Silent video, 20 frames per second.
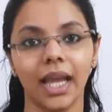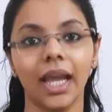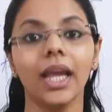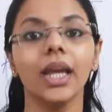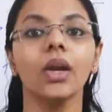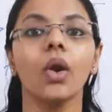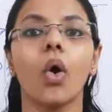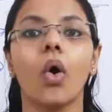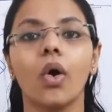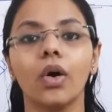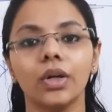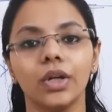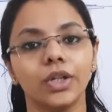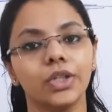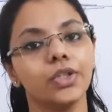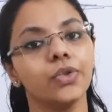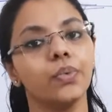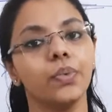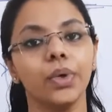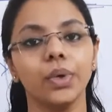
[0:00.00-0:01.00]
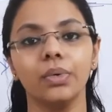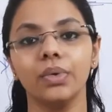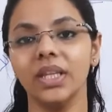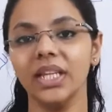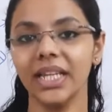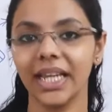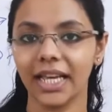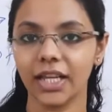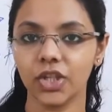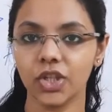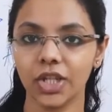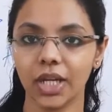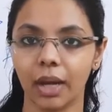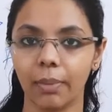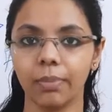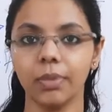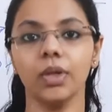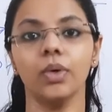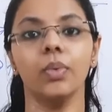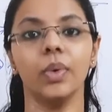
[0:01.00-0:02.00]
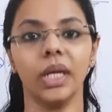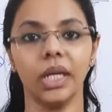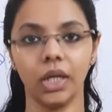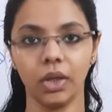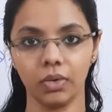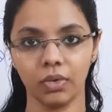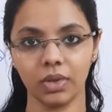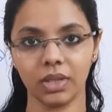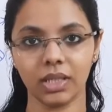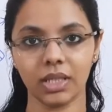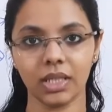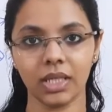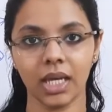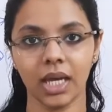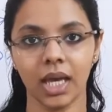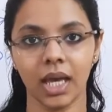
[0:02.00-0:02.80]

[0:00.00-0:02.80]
in order to view the next chapter videos.